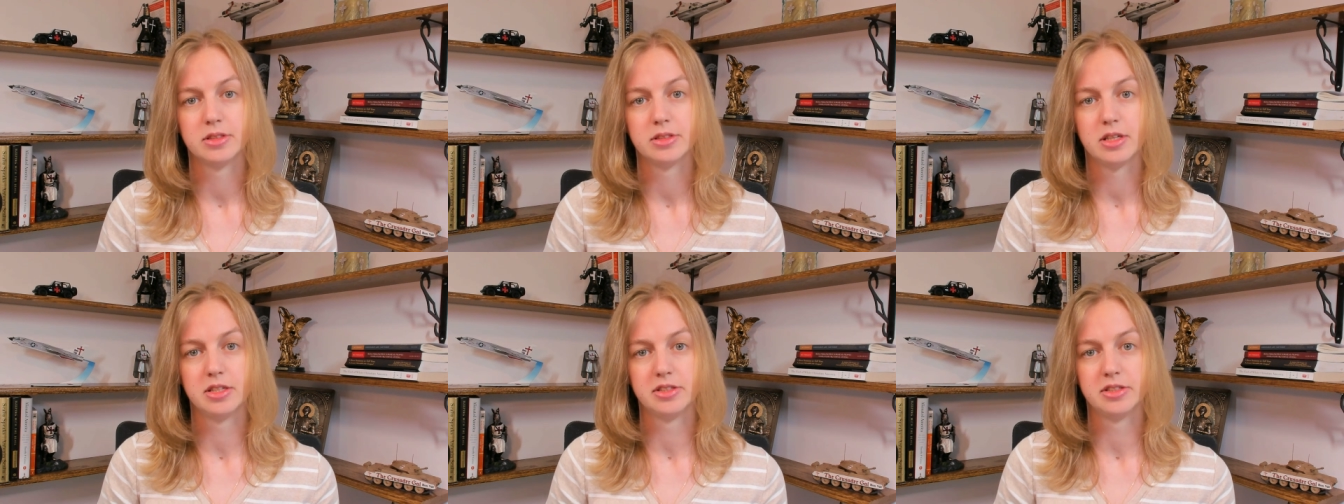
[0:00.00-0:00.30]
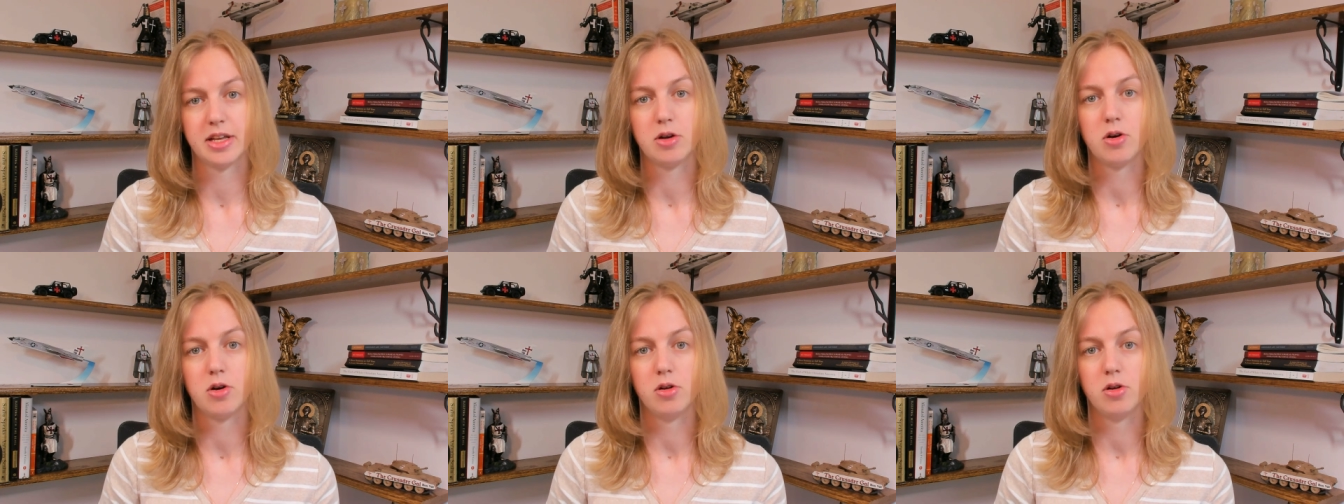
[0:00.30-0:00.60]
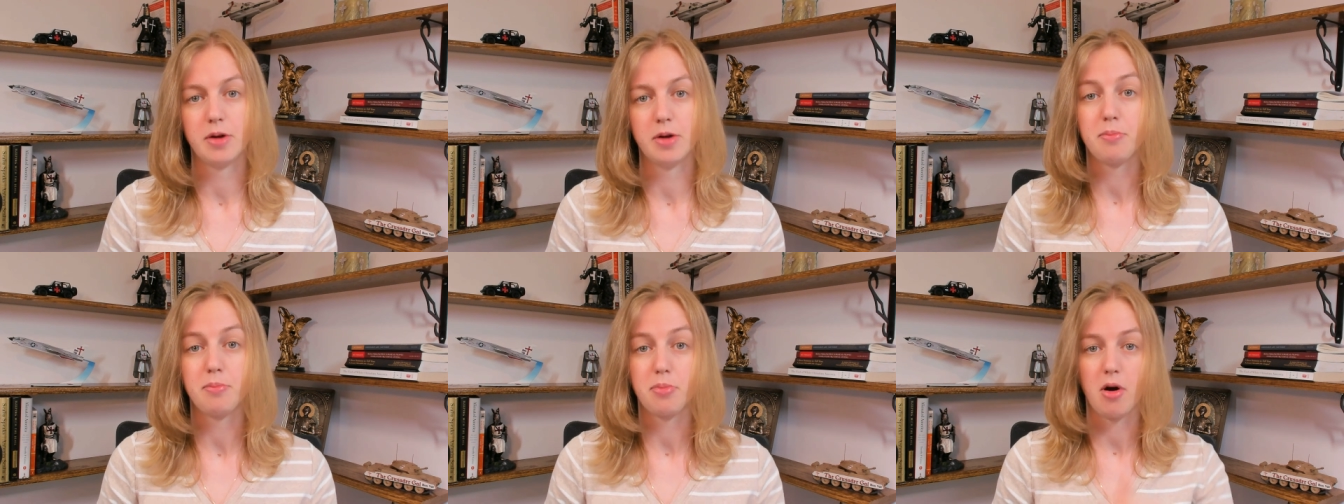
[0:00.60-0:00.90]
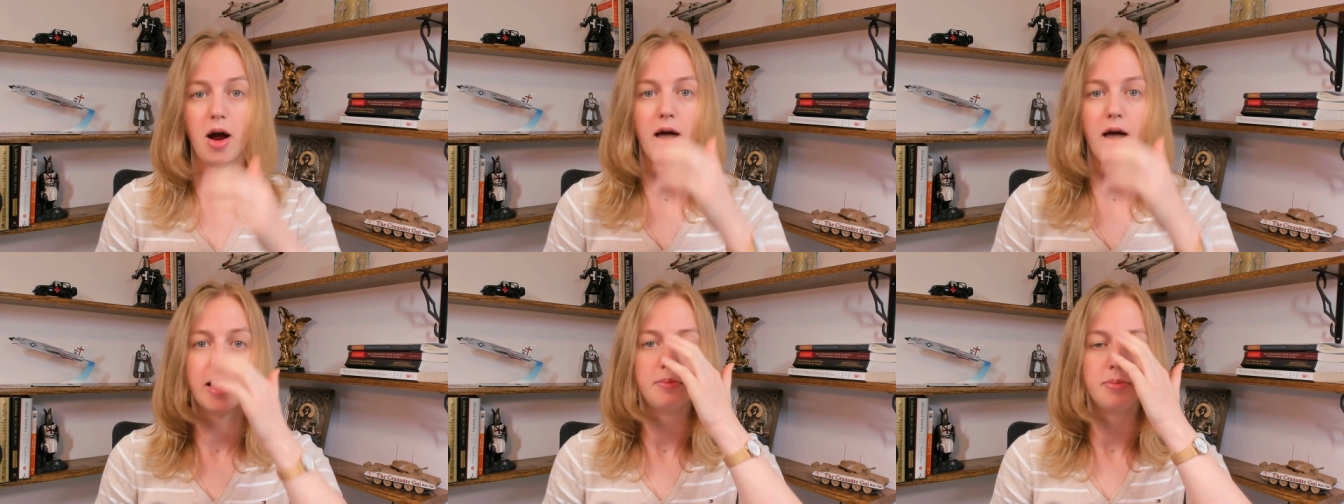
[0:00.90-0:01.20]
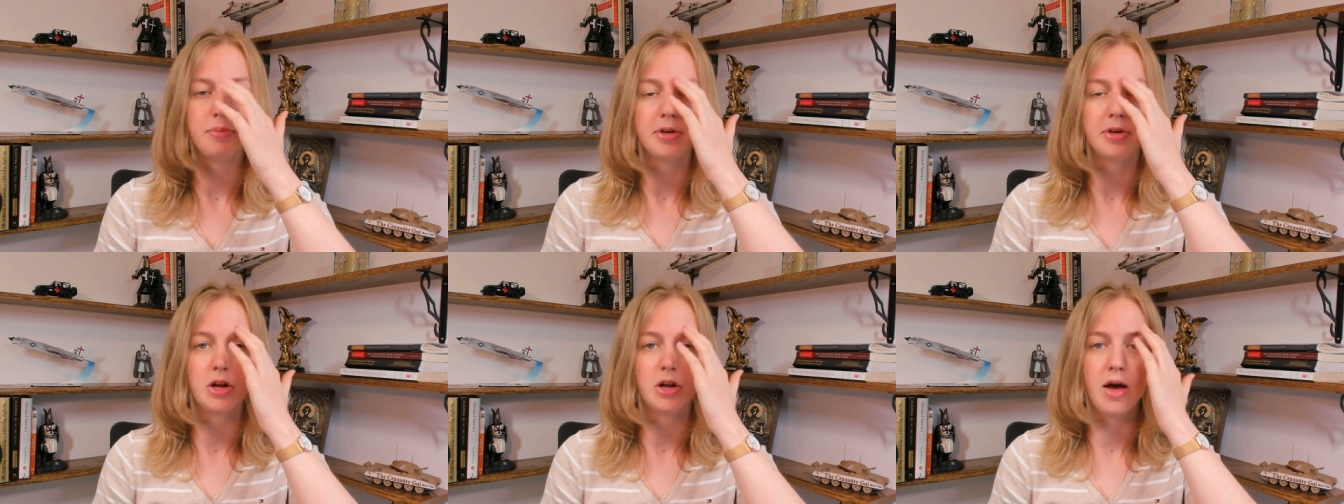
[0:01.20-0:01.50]
as they call it, pride,
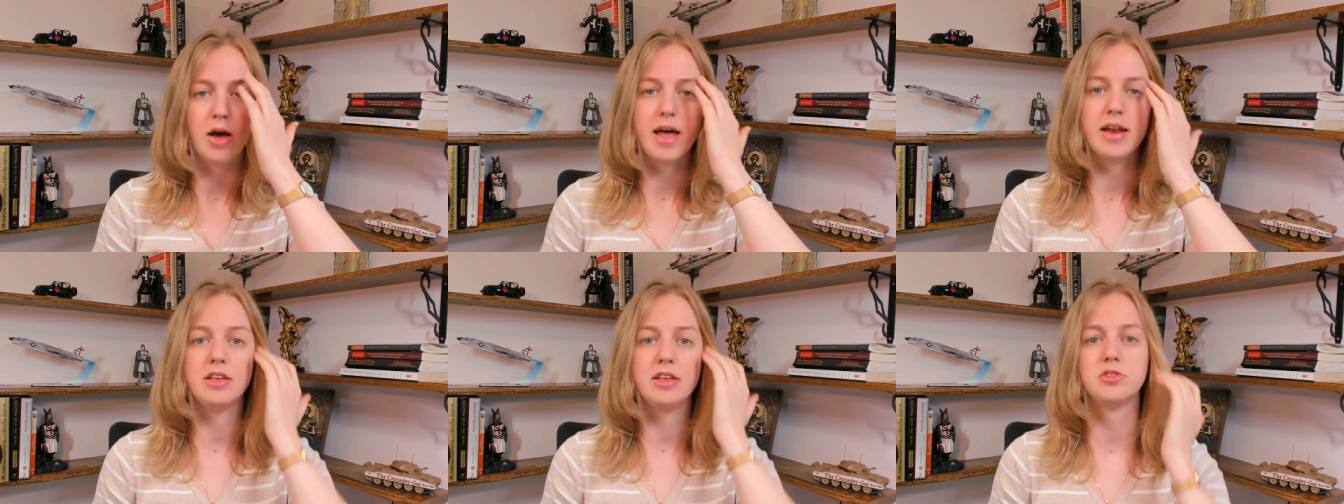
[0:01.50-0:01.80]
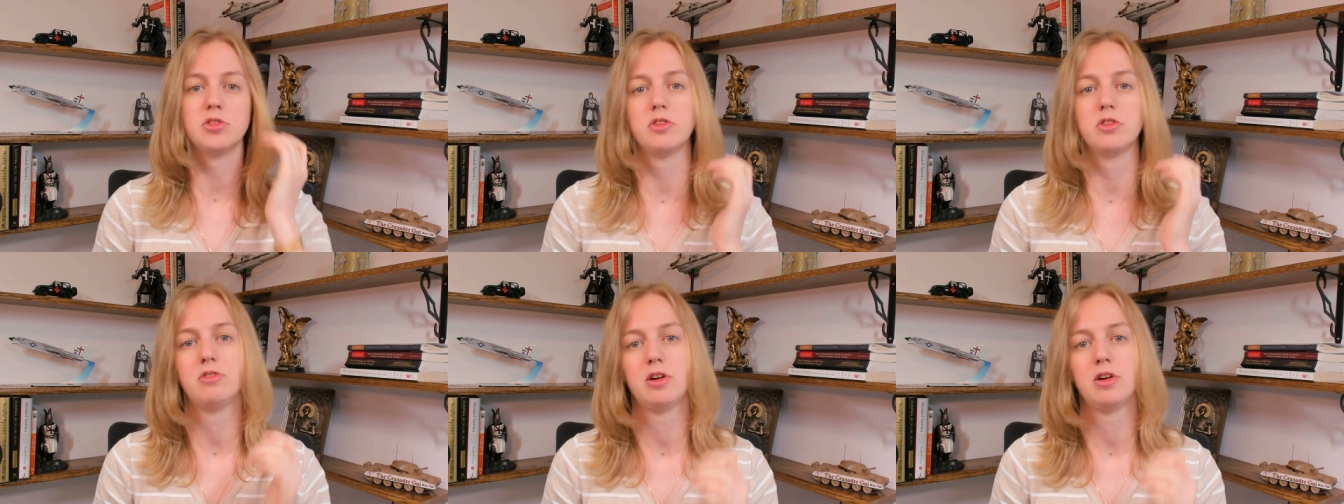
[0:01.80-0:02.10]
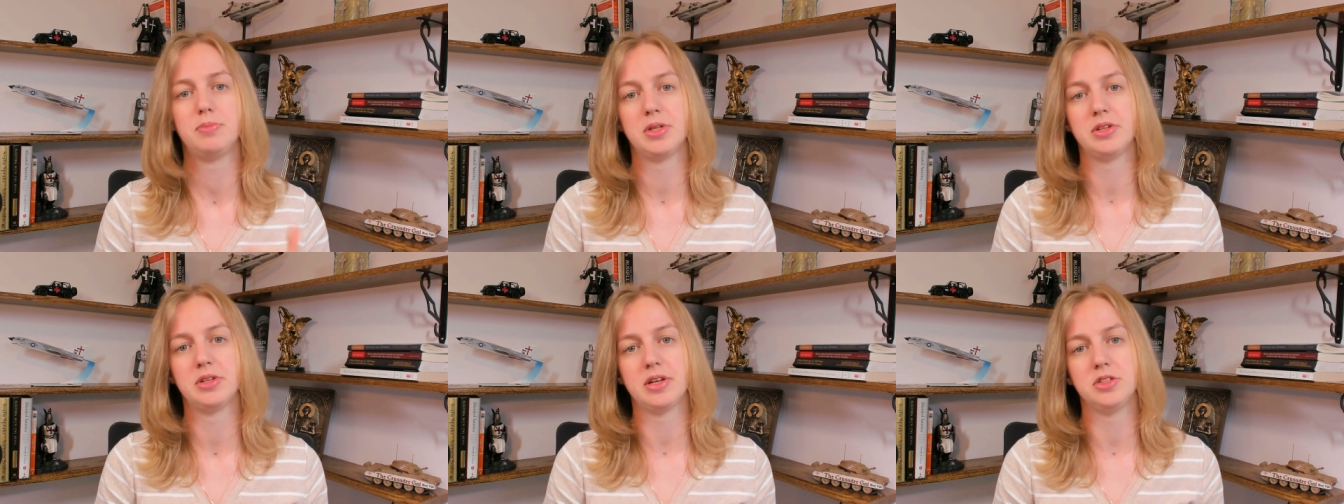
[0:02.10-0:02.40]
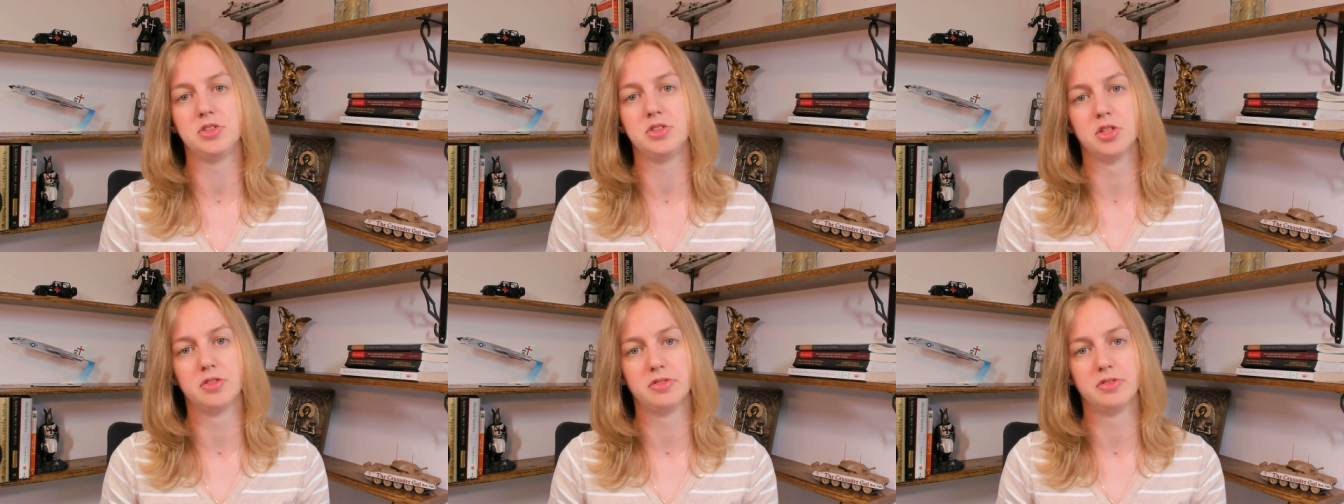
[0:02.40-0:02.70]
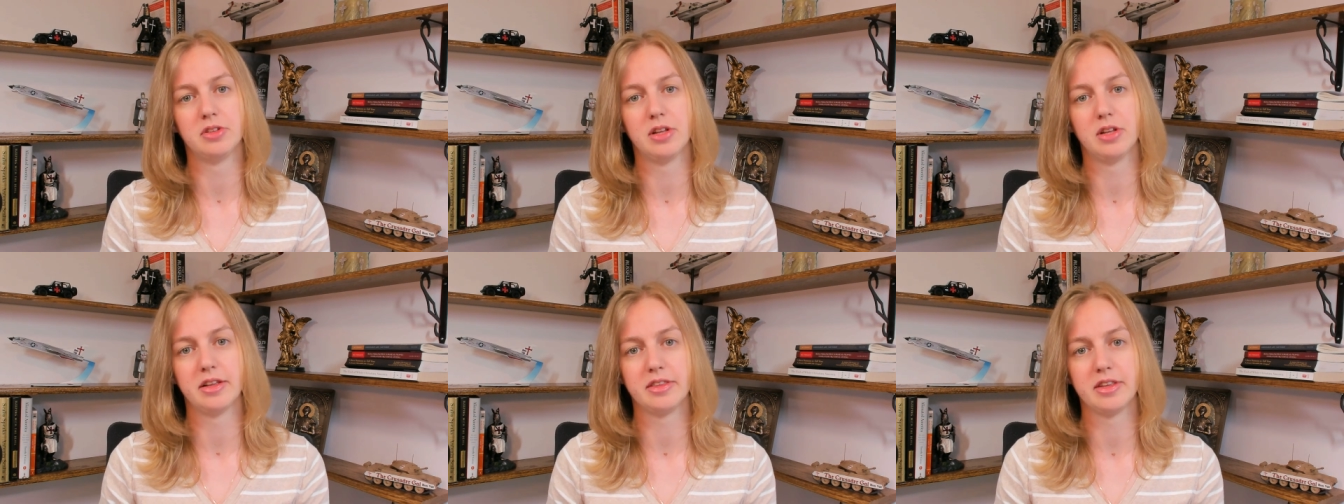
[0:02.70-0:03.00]
but you know, any sort of representation
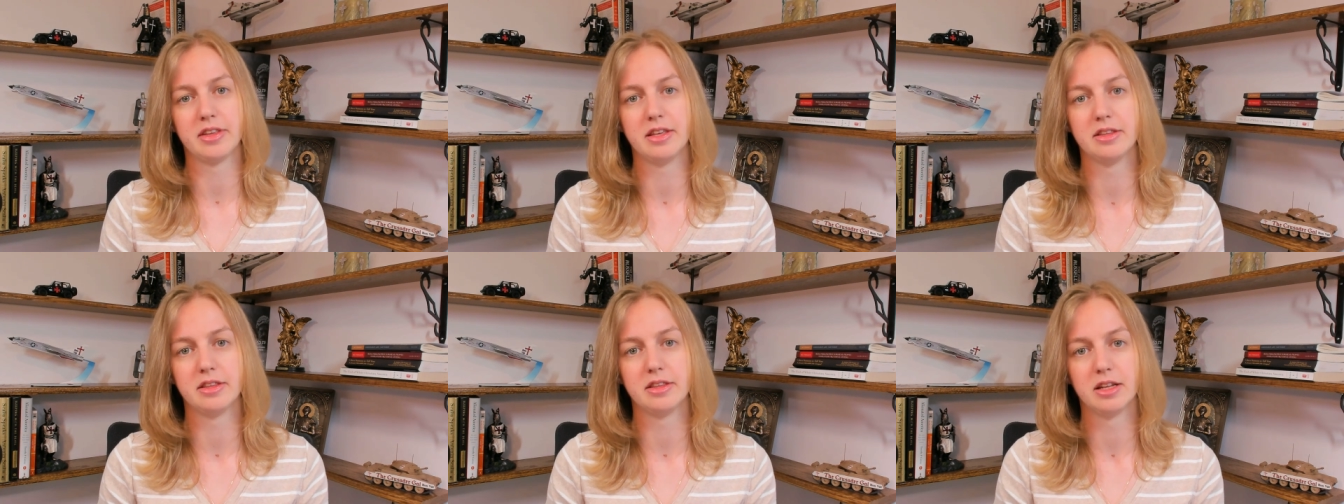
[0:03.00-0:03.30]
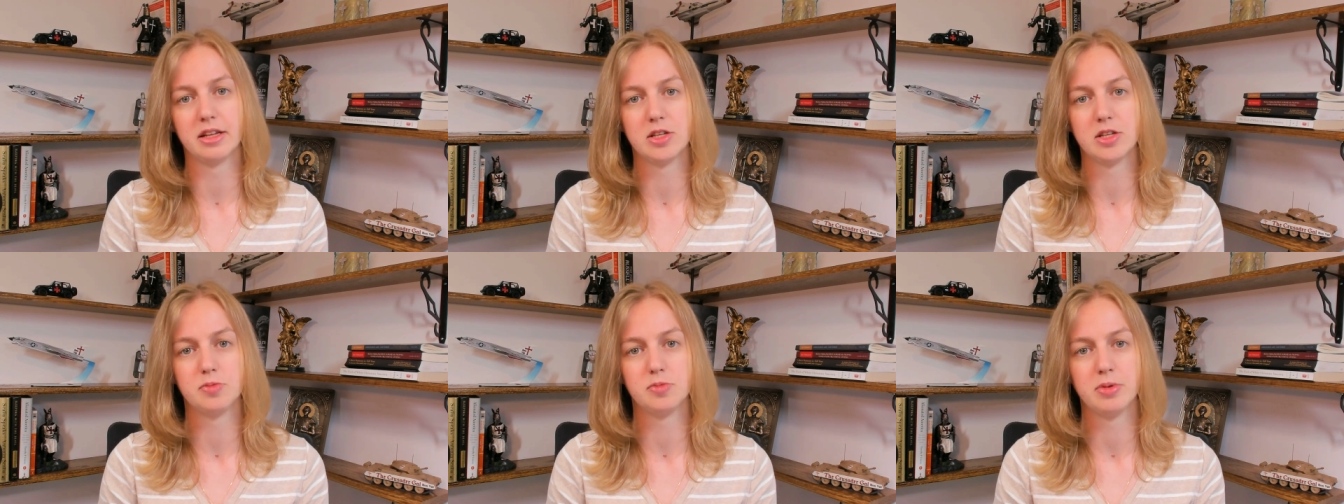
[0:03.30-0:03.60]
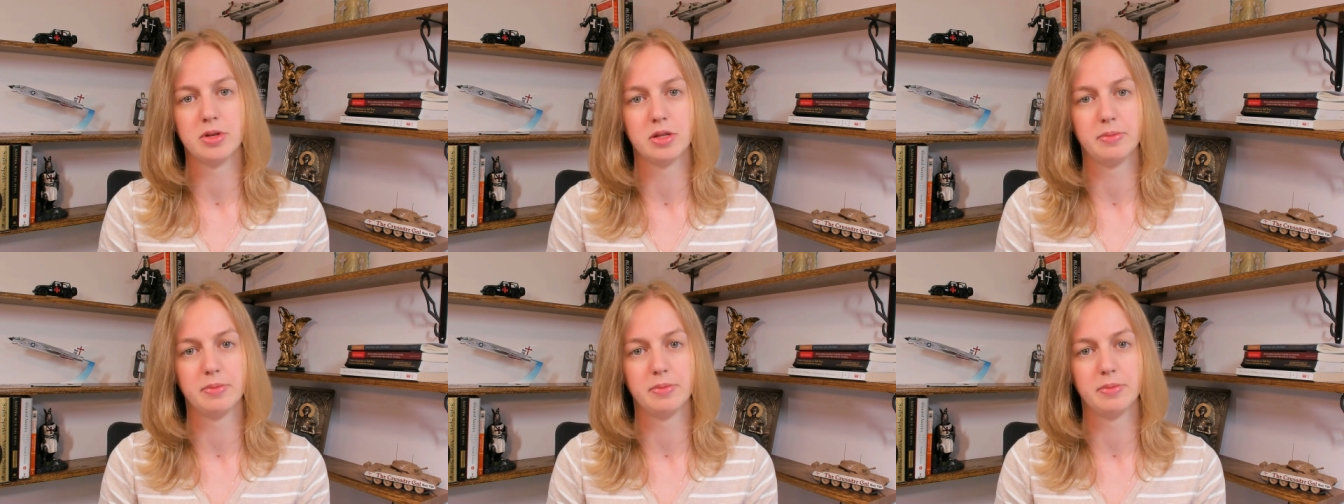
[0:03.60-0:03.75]
of like the, the lesbian,